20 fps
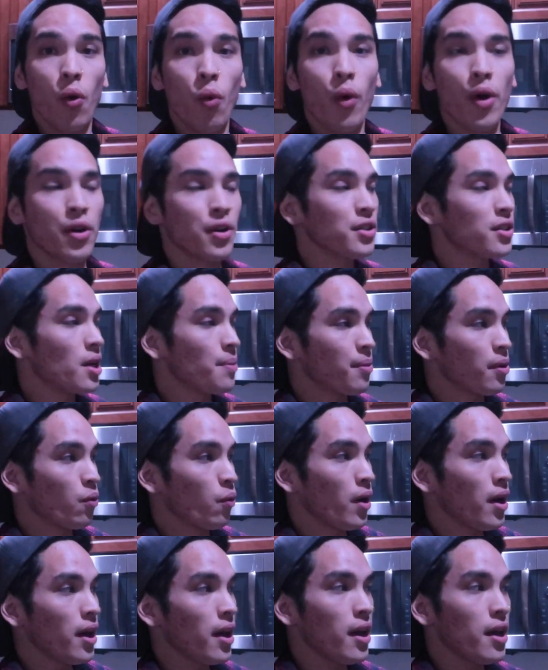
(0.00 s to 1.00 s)
went our separate
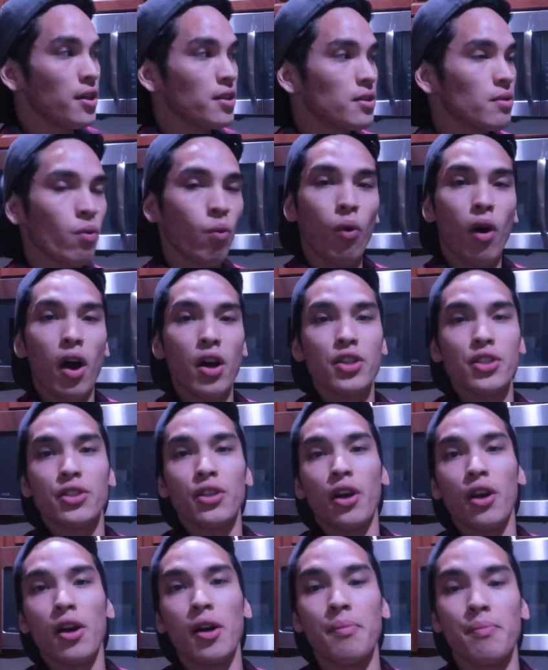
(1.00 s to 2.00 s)
ways,
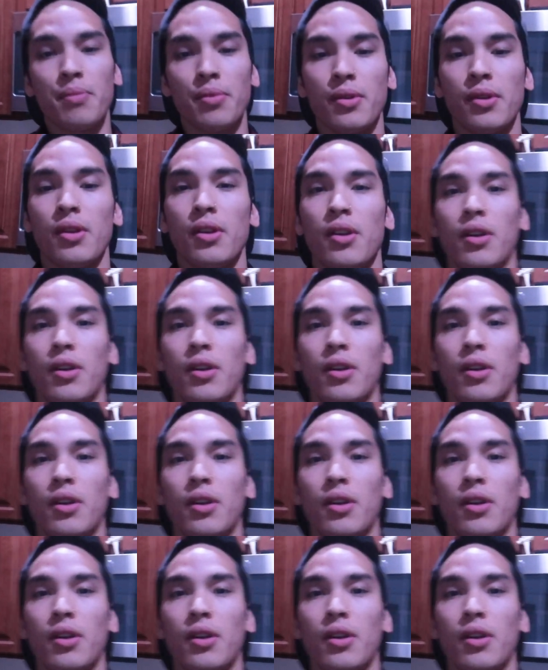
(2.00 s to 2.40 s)
washed up,